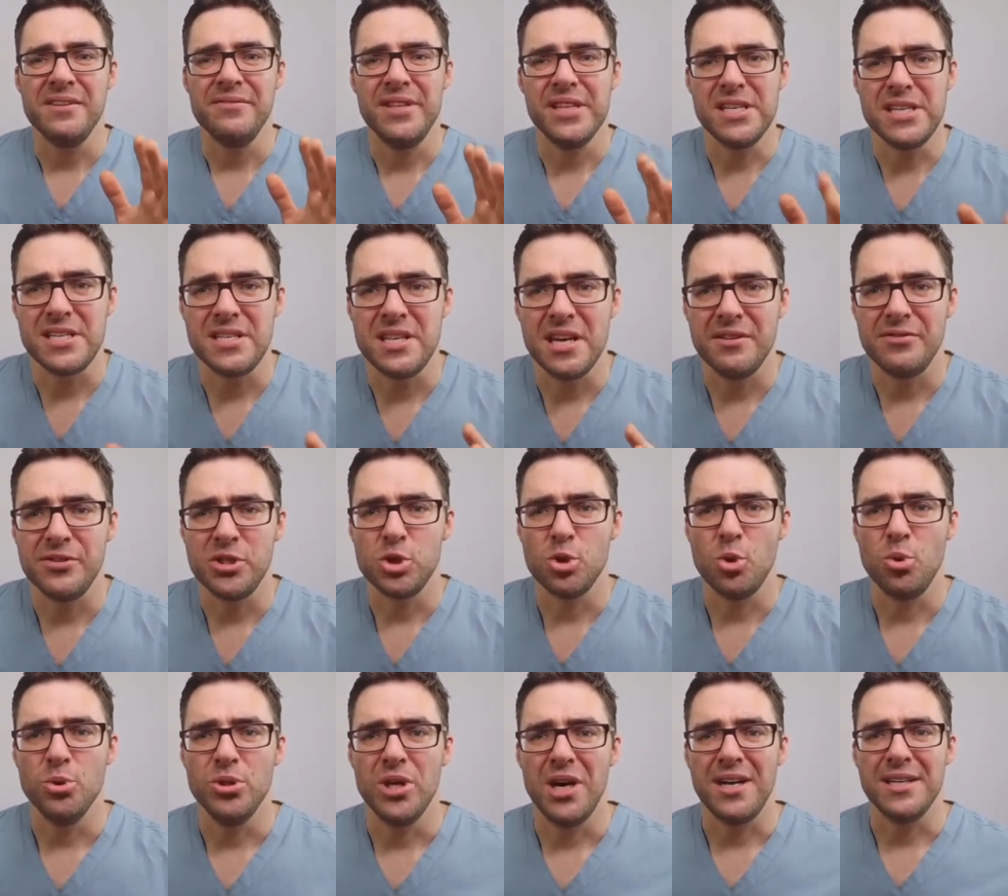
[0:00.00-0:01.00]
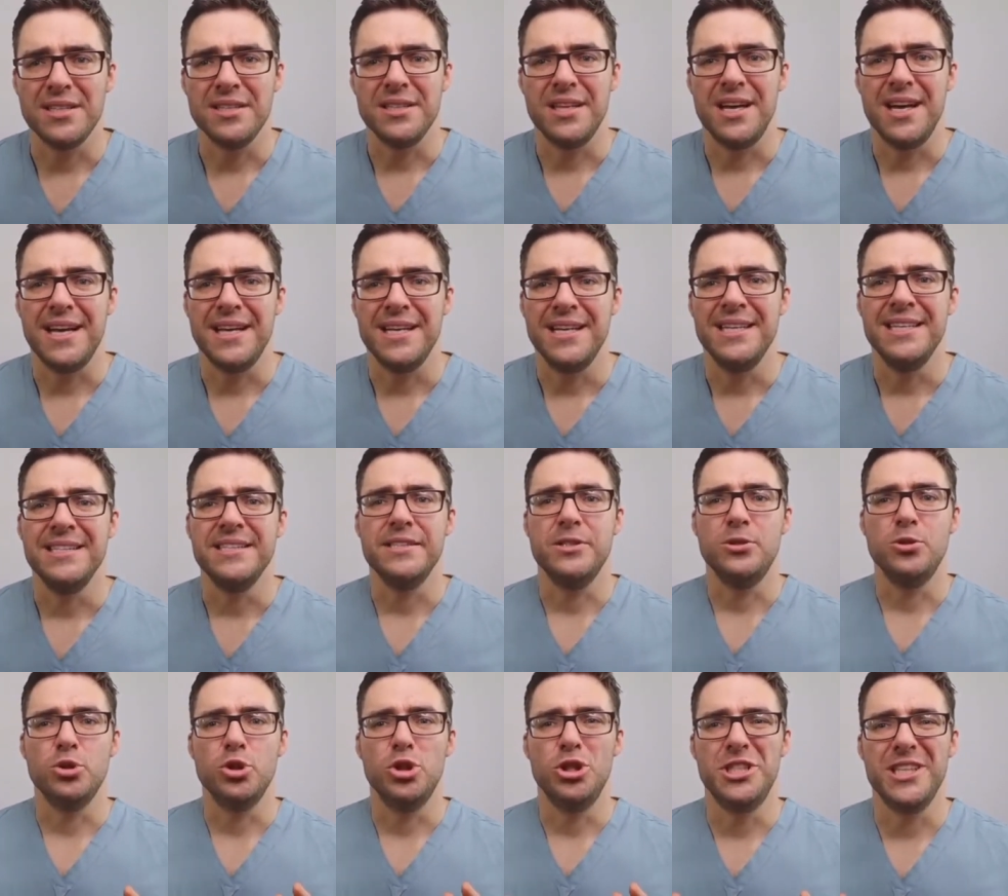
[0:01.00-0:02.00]
of the stuff sold online is
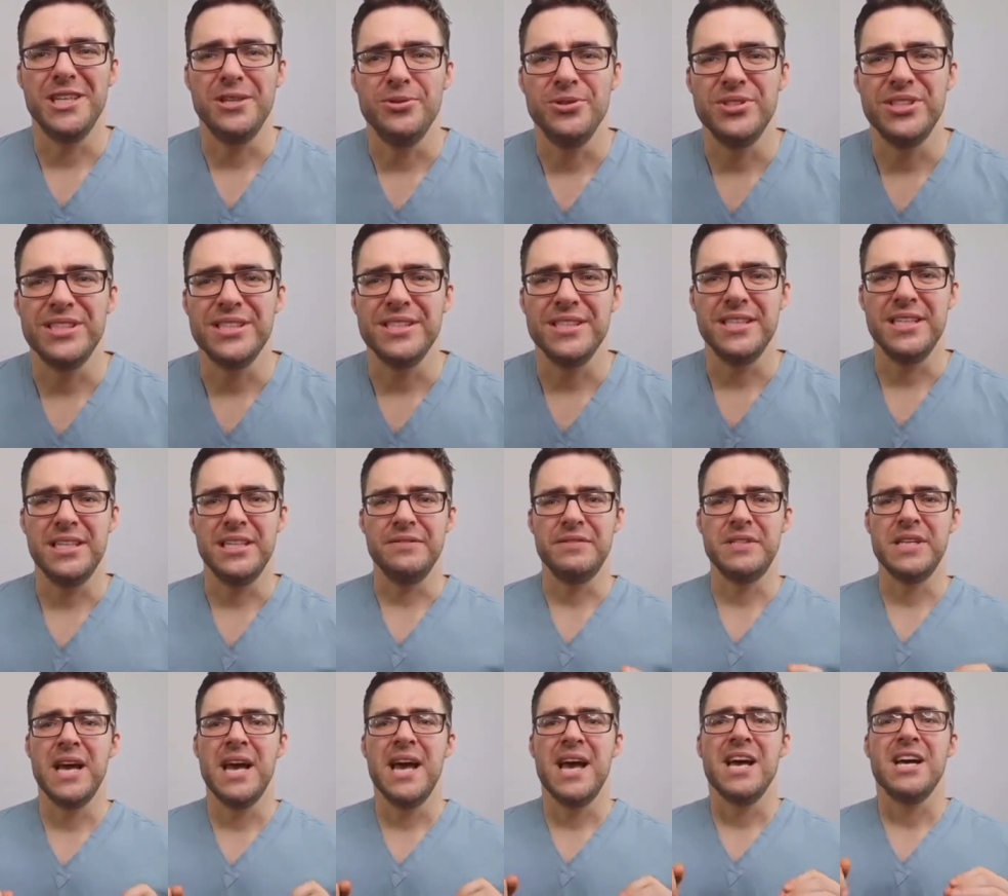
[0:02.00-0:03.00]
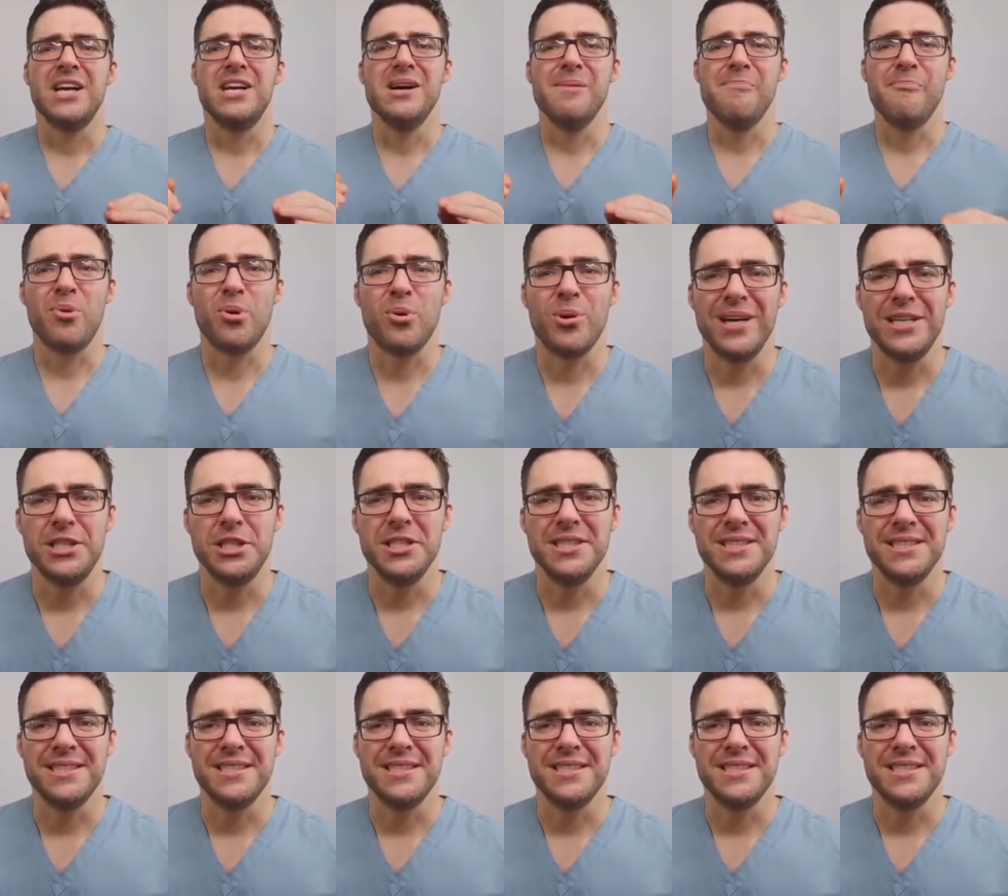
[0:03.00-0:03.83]
little gel sleeves, compression